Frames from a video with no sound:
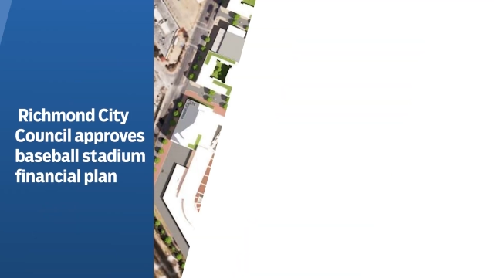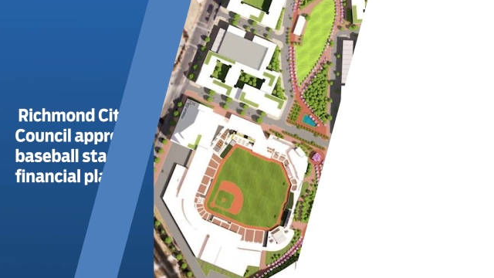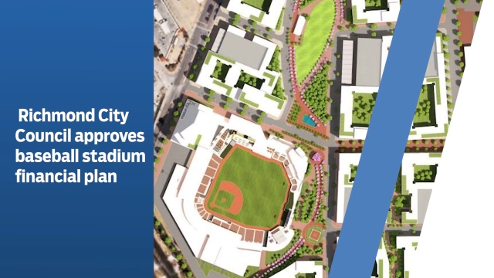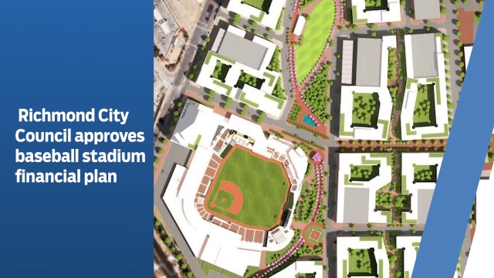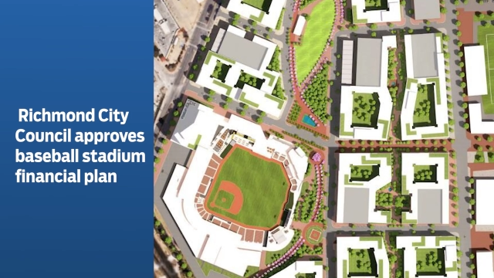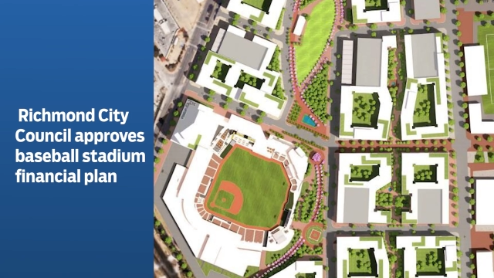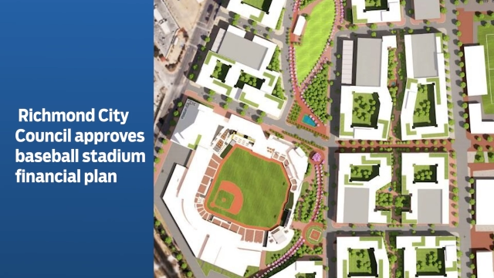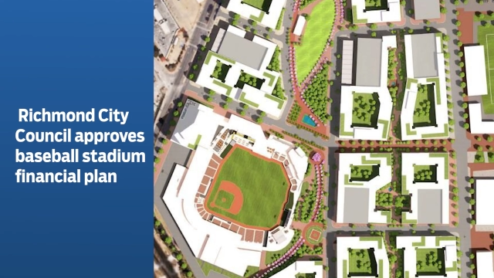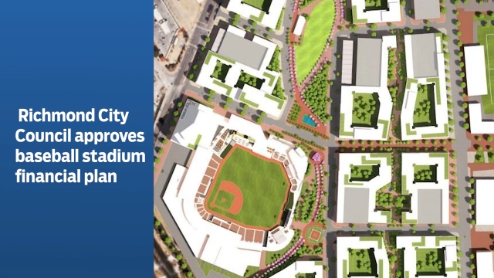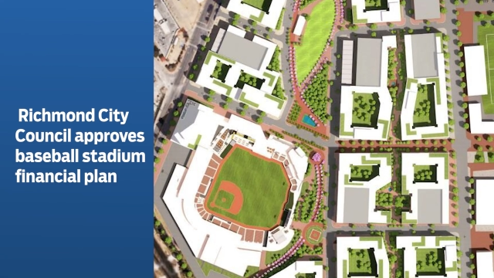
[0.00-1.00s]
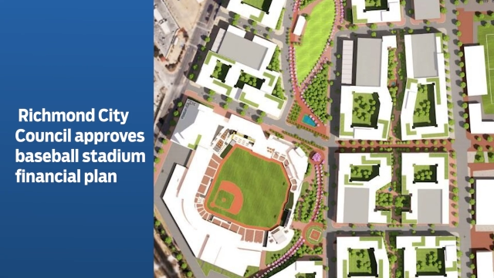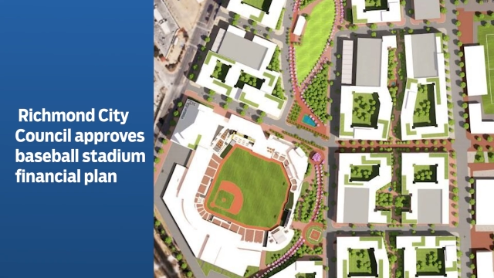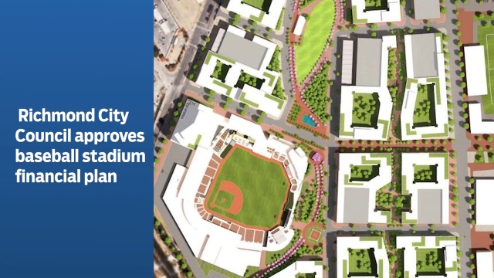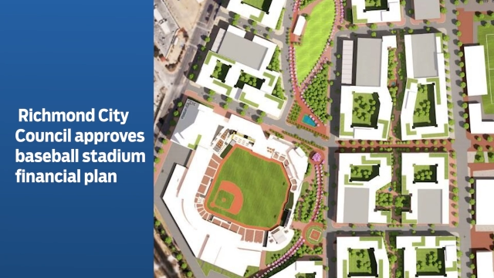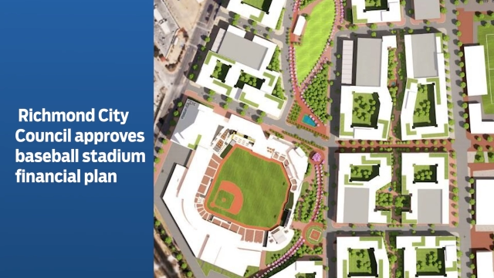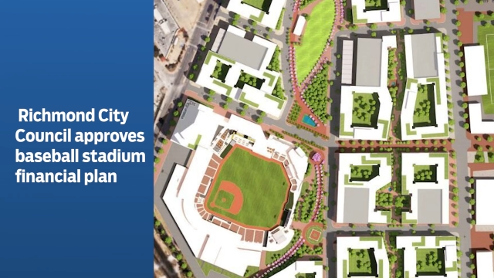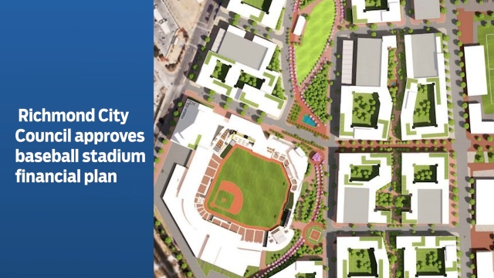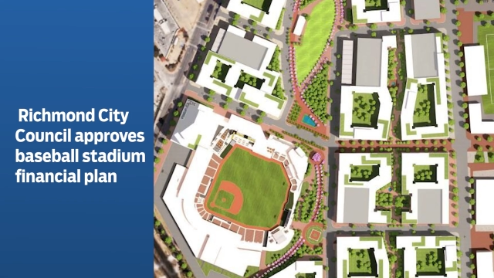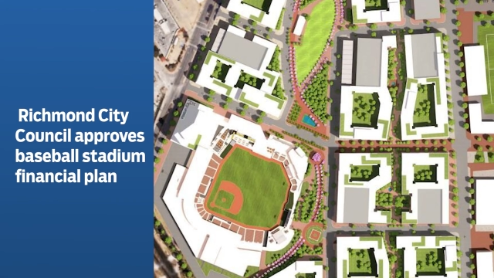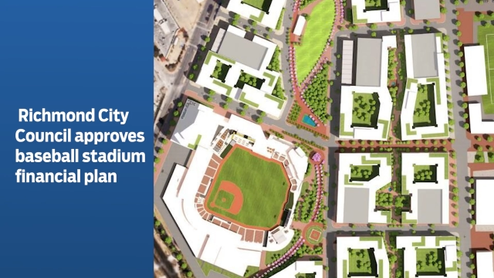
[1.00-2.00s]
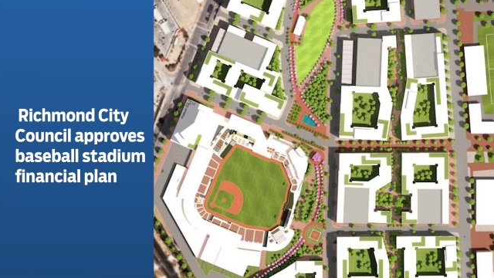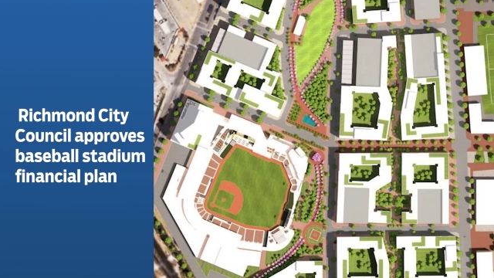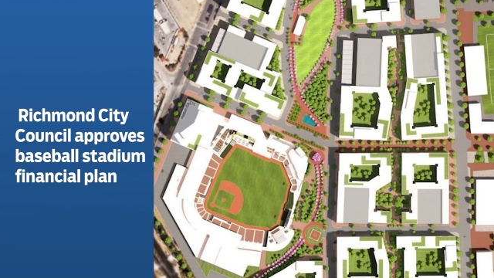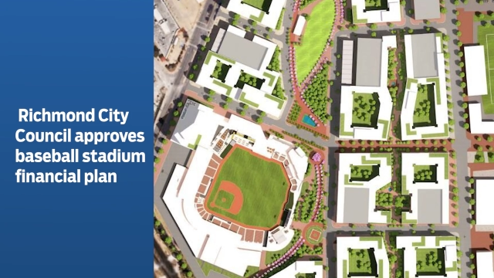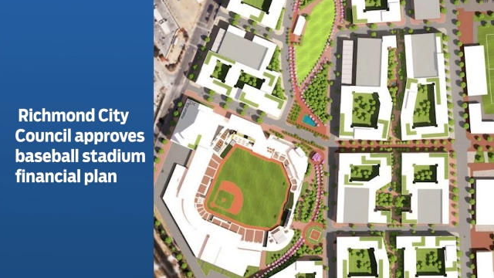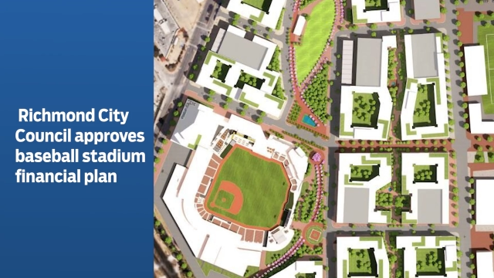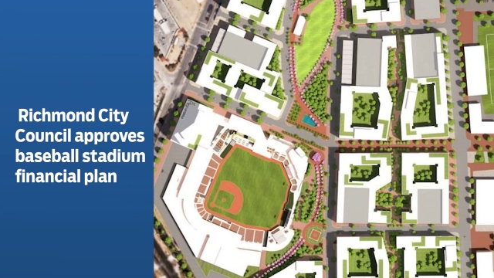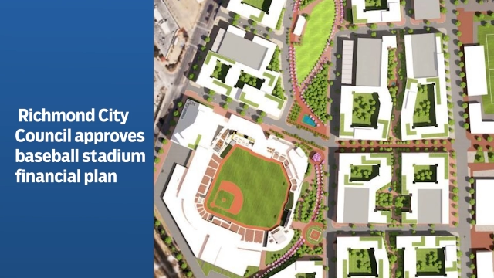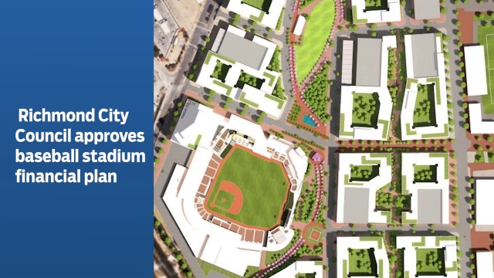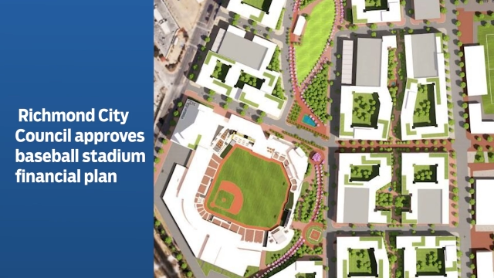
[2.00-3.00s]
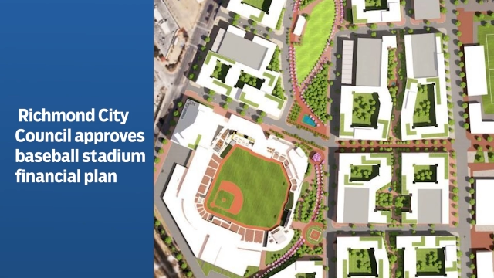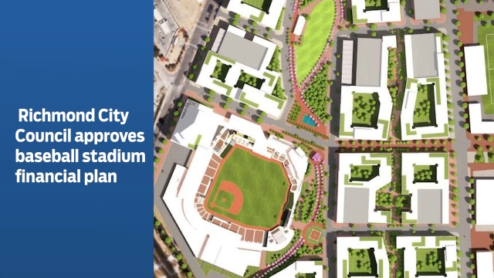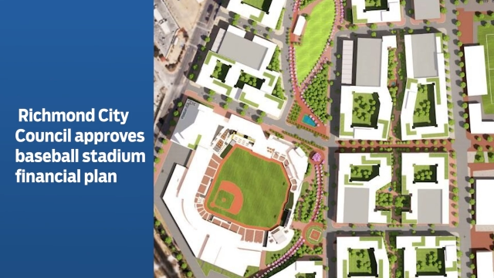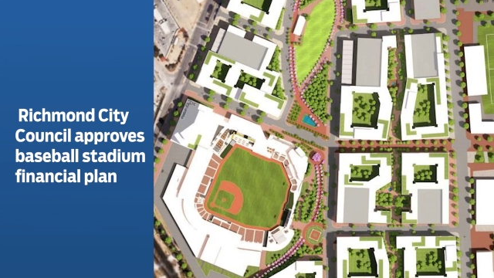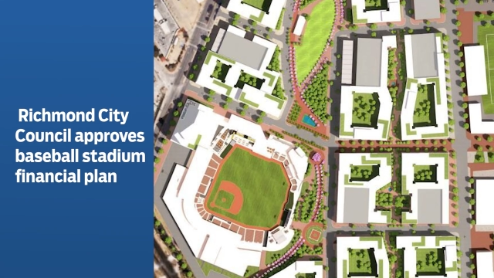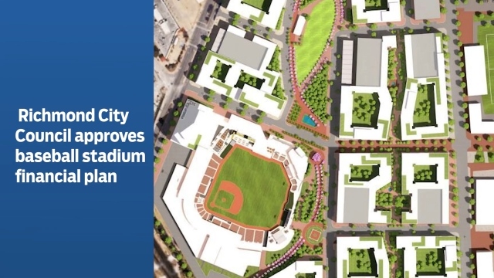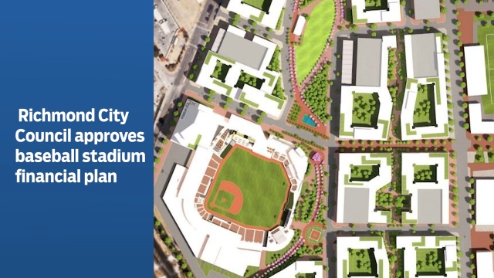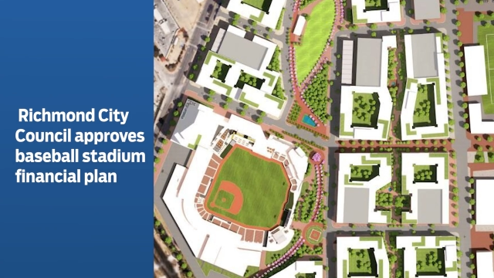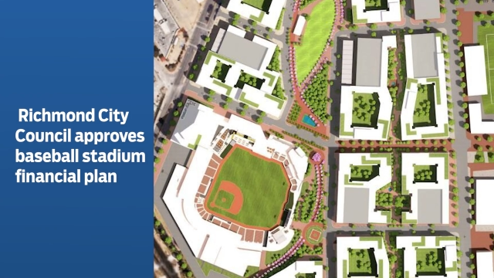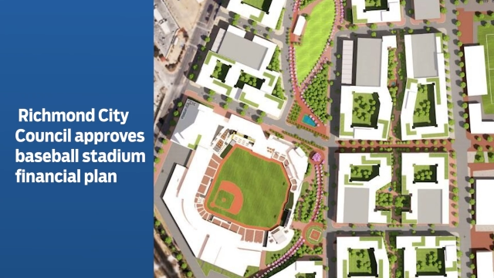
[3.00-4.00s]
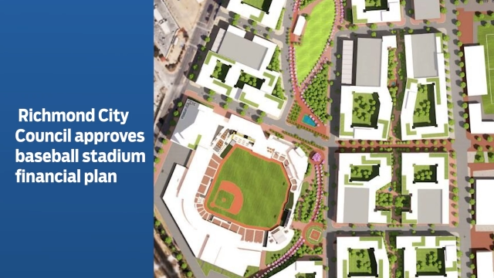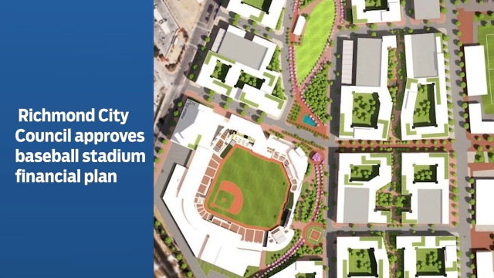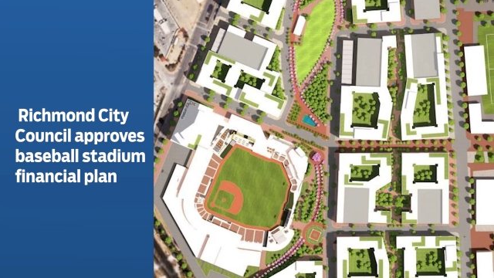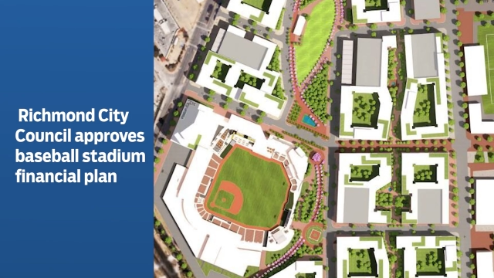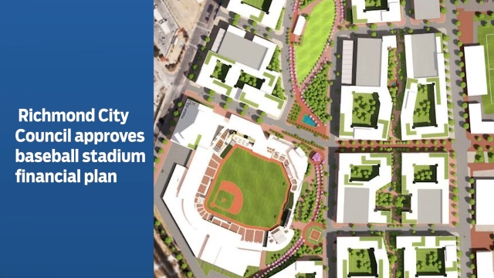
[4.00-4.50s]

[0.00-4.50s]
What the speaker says: (no speaker visible)